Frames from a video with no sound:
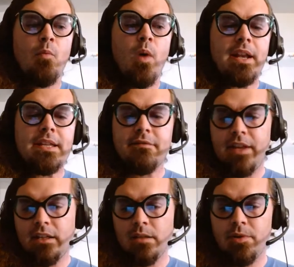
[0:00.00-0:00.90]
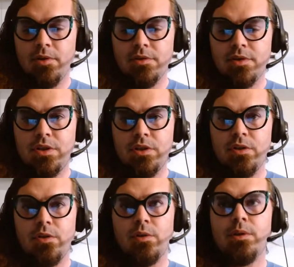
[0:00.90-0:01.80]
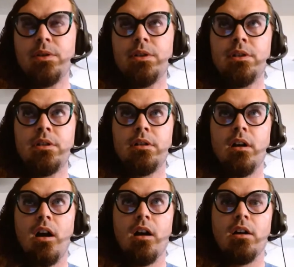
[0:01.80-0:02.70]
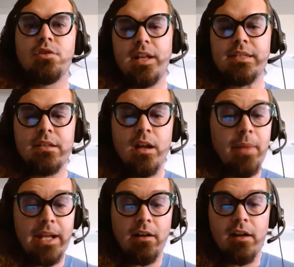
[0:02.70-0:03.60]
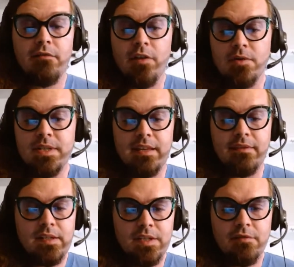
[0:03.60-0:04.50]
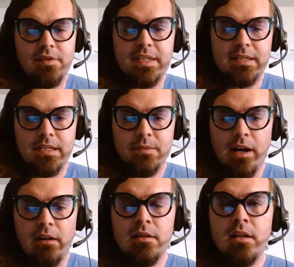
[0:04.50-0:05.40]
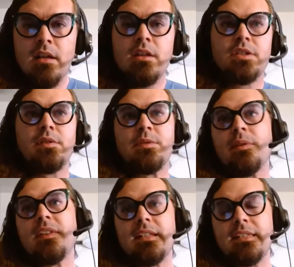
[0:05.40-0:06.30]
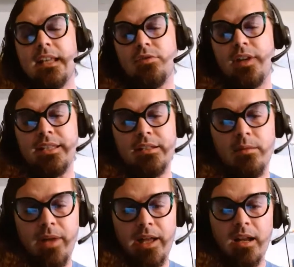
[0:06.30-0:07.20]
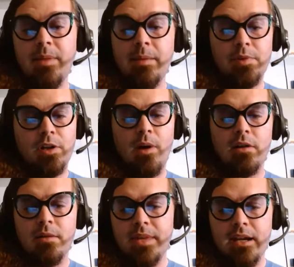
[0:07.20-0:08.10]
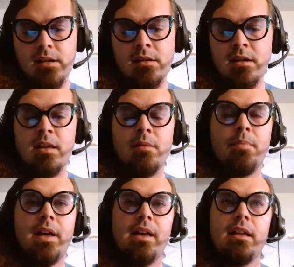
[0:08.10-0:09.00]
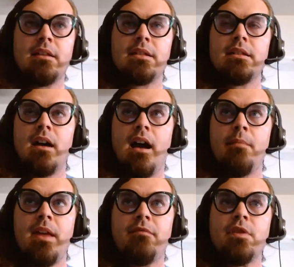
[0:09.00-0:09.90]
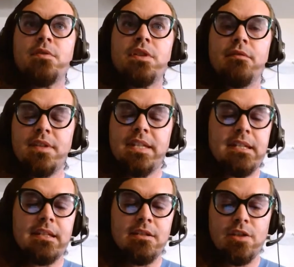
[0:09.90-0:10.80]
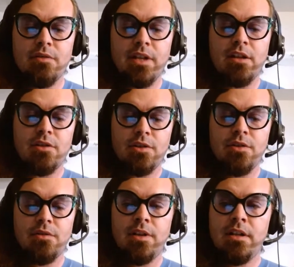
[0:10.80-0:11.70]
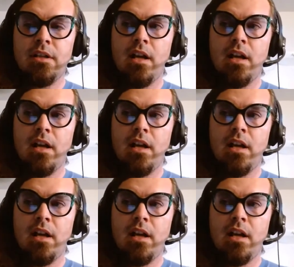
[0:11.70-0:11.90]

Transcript: what is available to our trans and non-binary folks in these services as well. So it's one thing to say trans and non-binary people are welcome here, but if those services then don't include